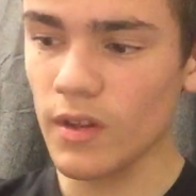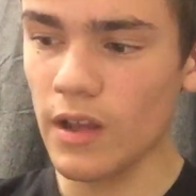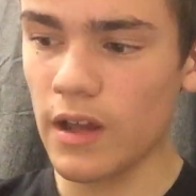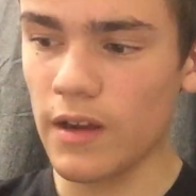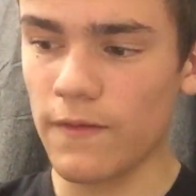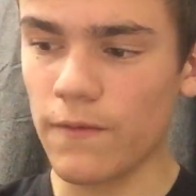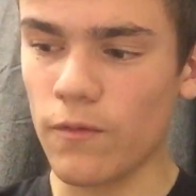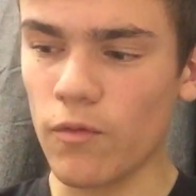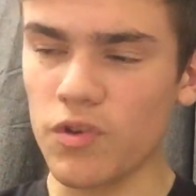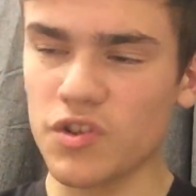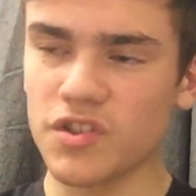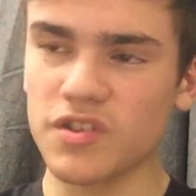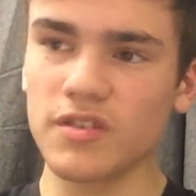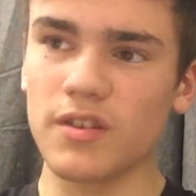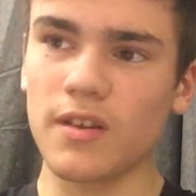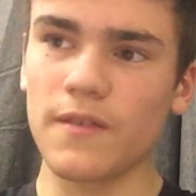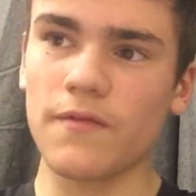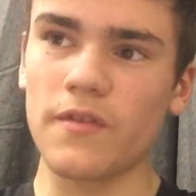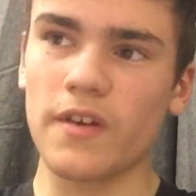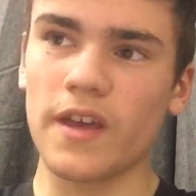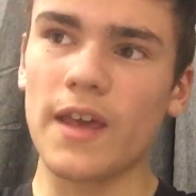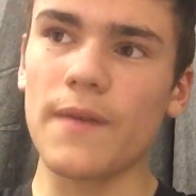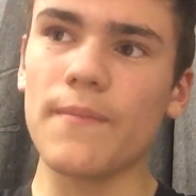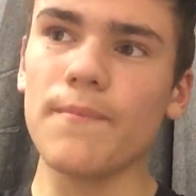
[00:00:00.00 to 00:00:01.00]

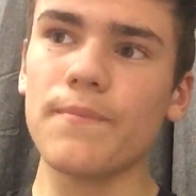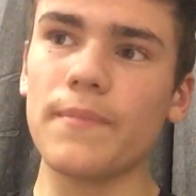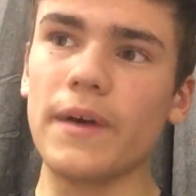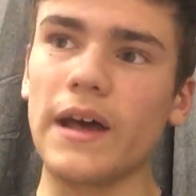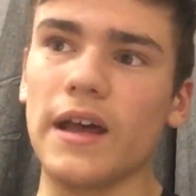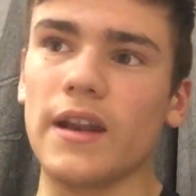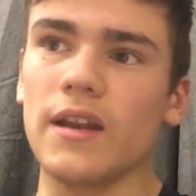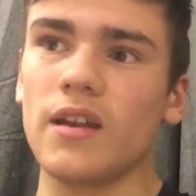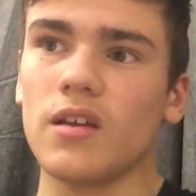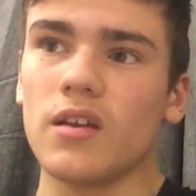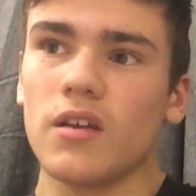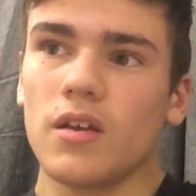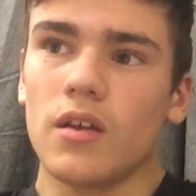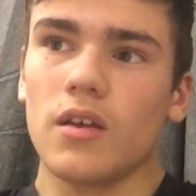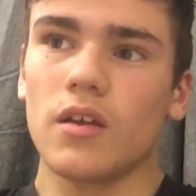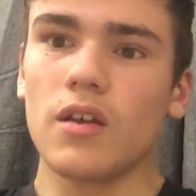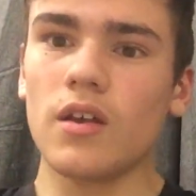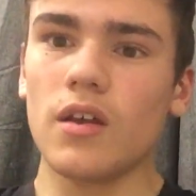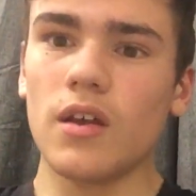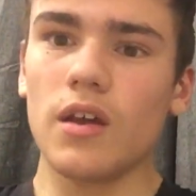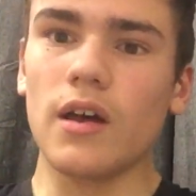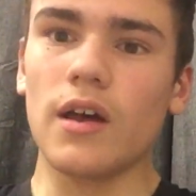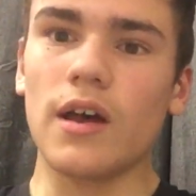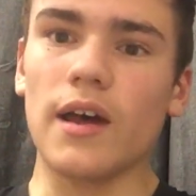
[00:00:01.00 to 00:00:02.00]
Unfortunately for him, but
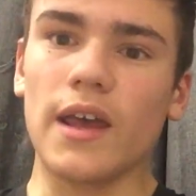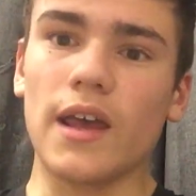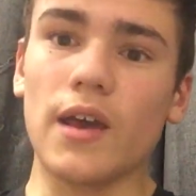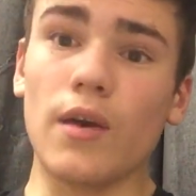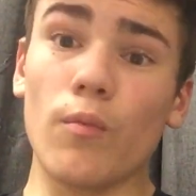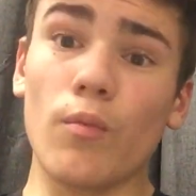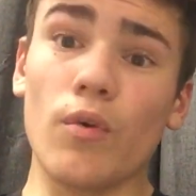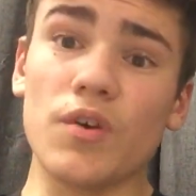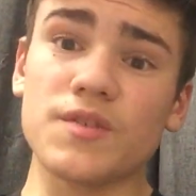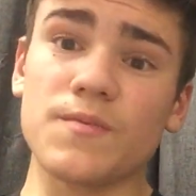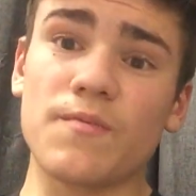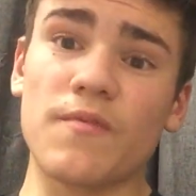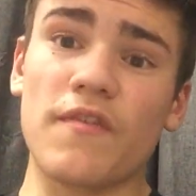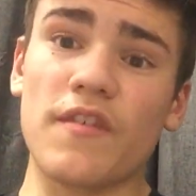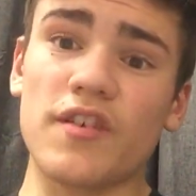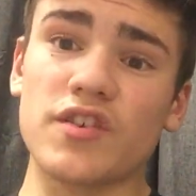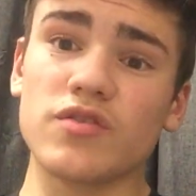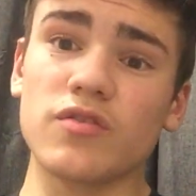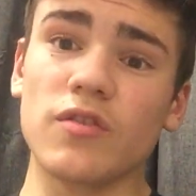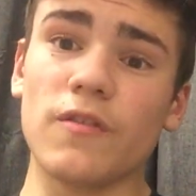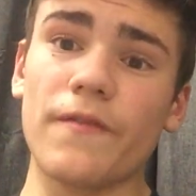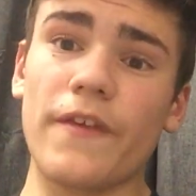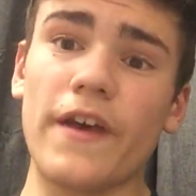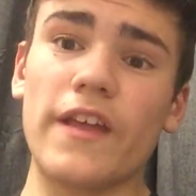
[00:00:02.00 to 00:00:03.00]
yeah, it was a
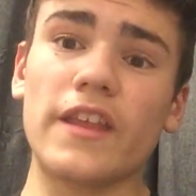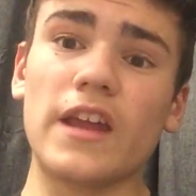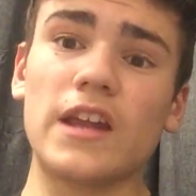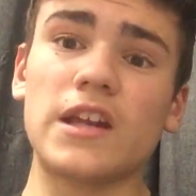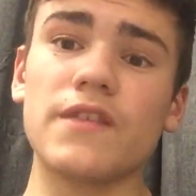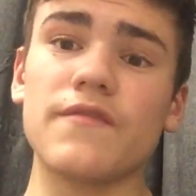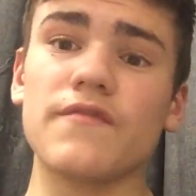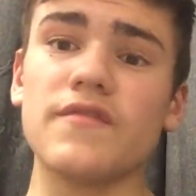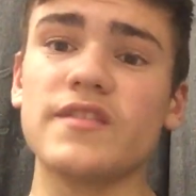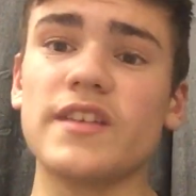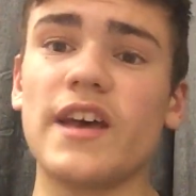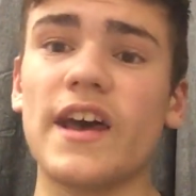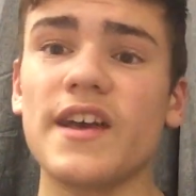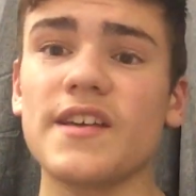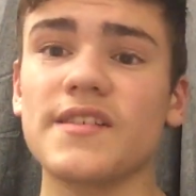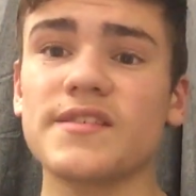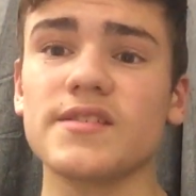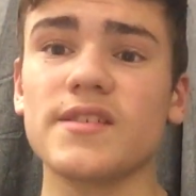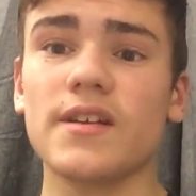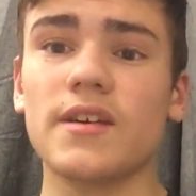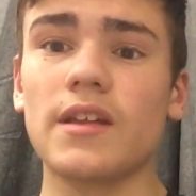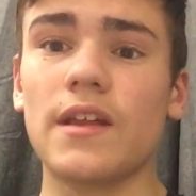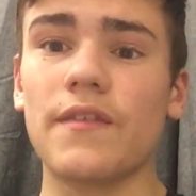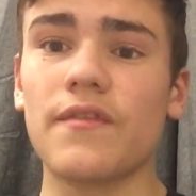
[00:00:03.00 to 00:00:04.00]
professional foul at the end of the day,
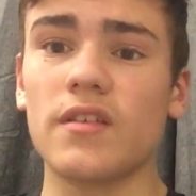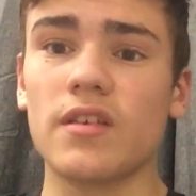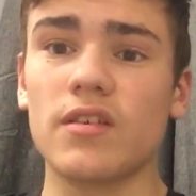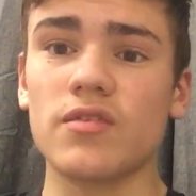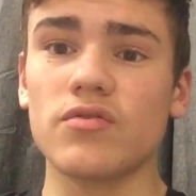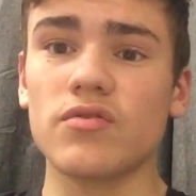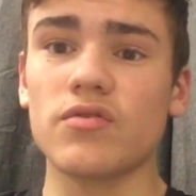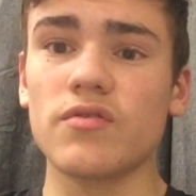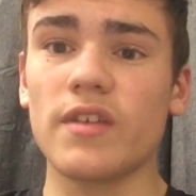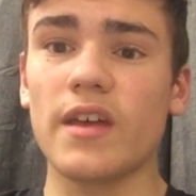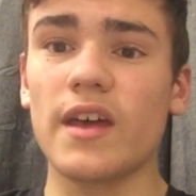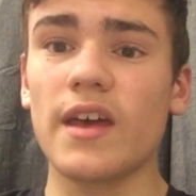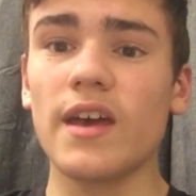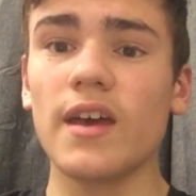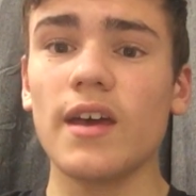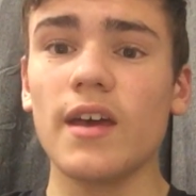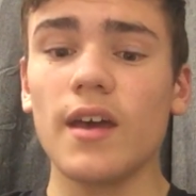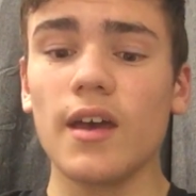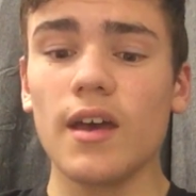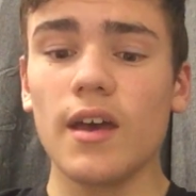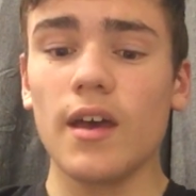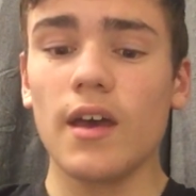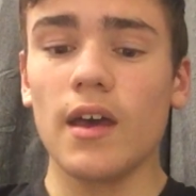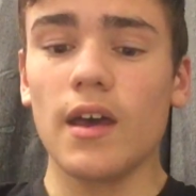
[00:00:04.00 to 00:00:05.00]
so nothing to do there.
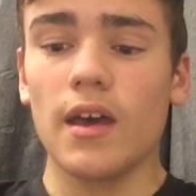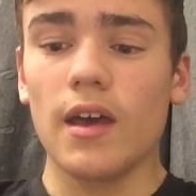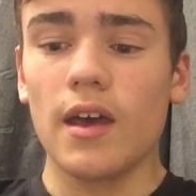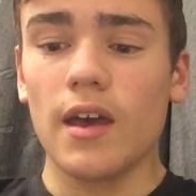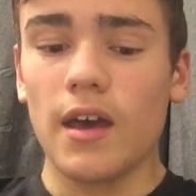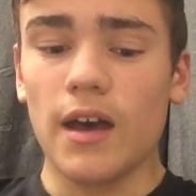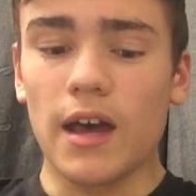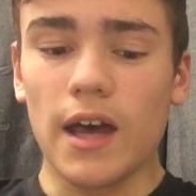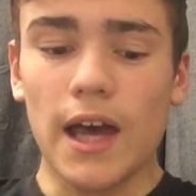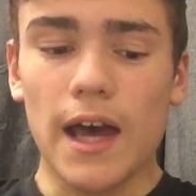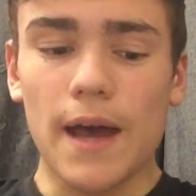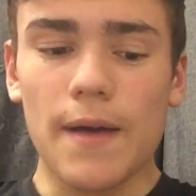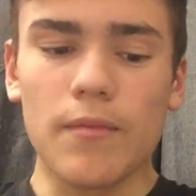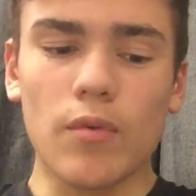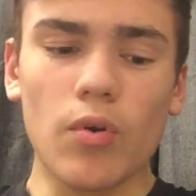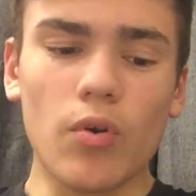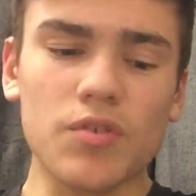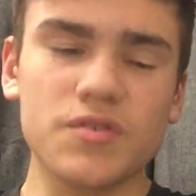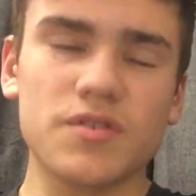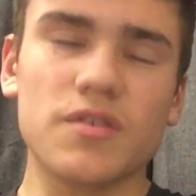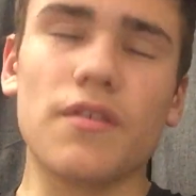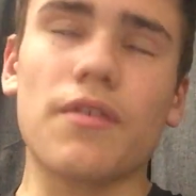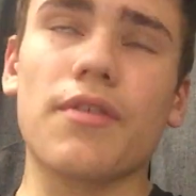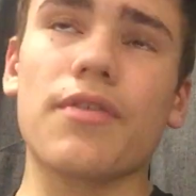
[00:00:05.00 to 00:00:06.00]

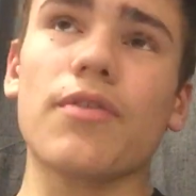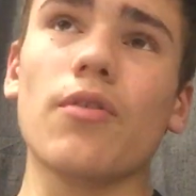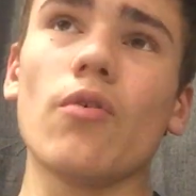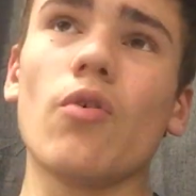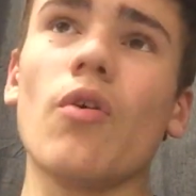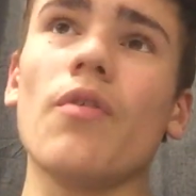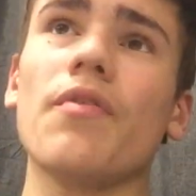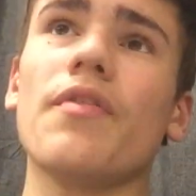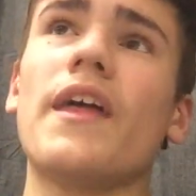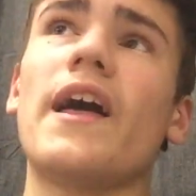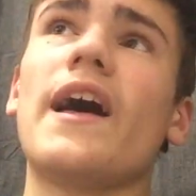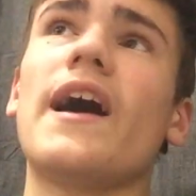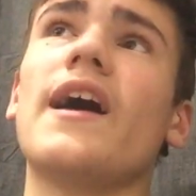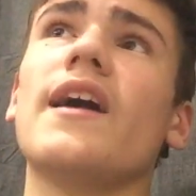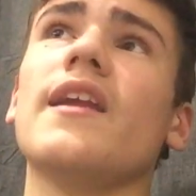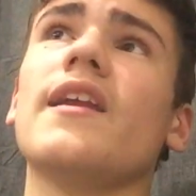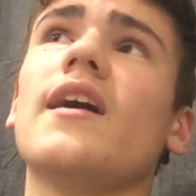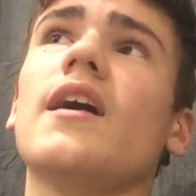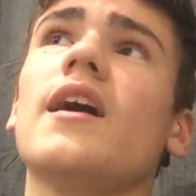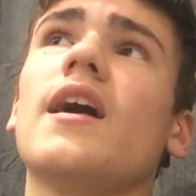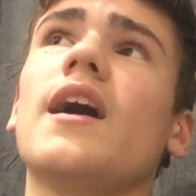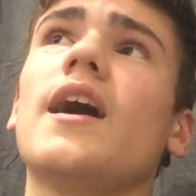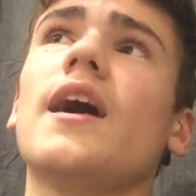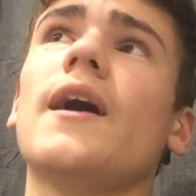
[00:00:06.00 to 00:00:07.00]
Also thought that
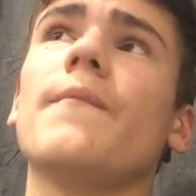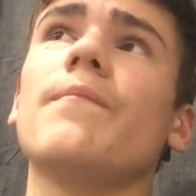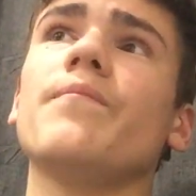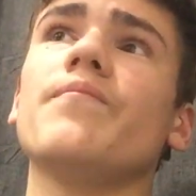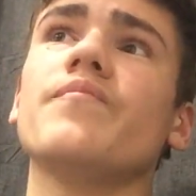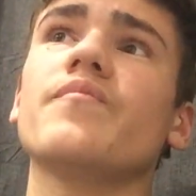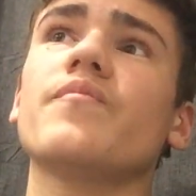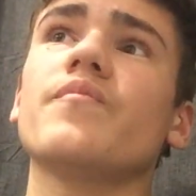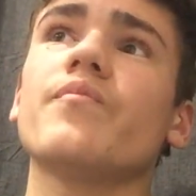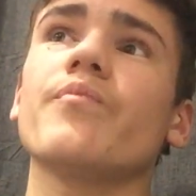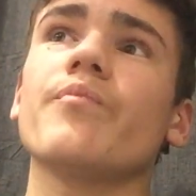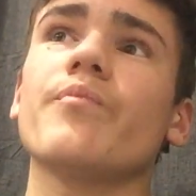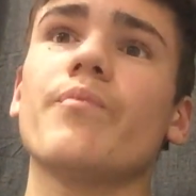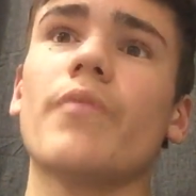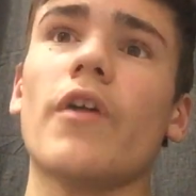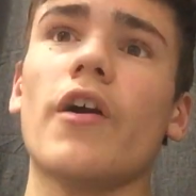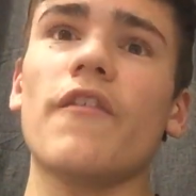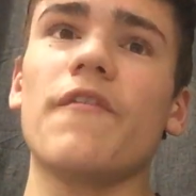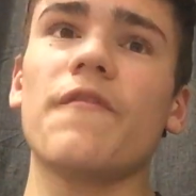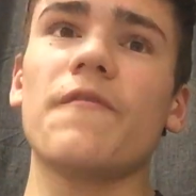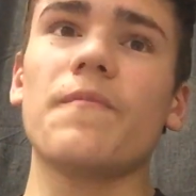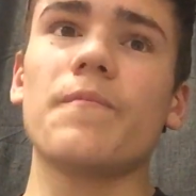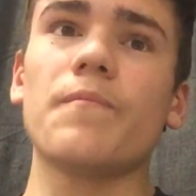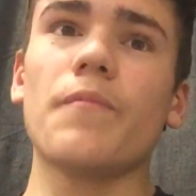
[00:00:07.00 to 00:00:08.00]

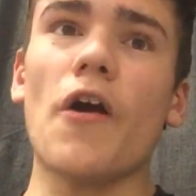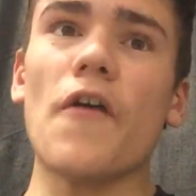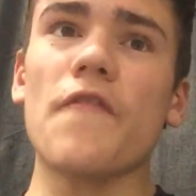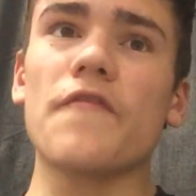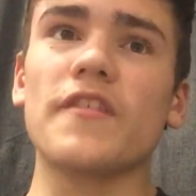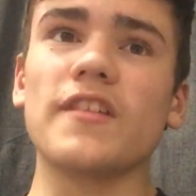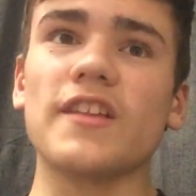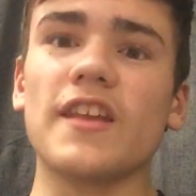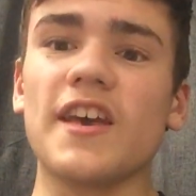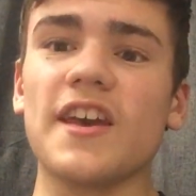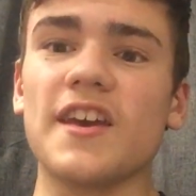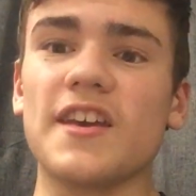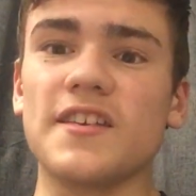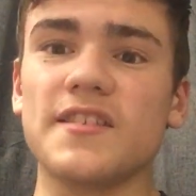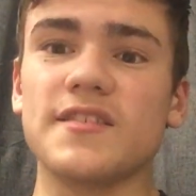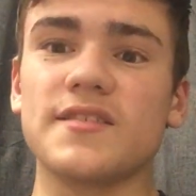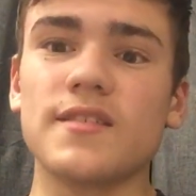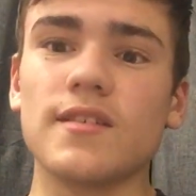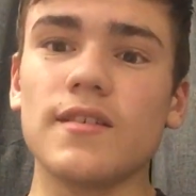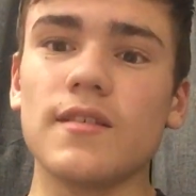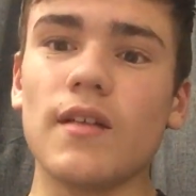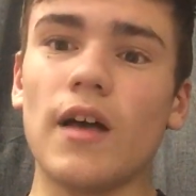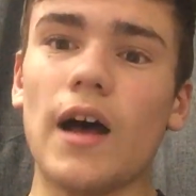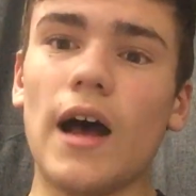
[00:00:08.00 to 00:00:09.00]
both the
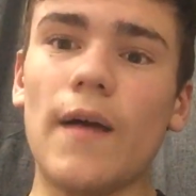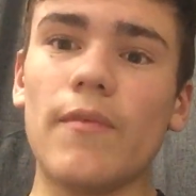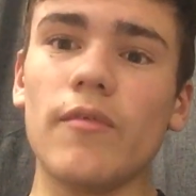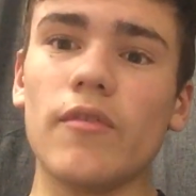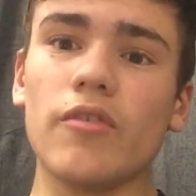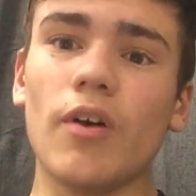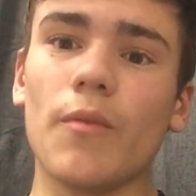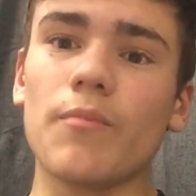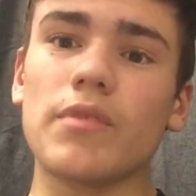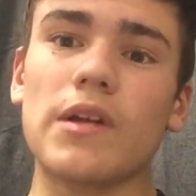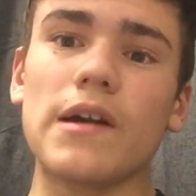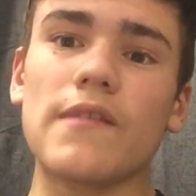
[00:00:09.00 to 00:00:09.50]
Lees, not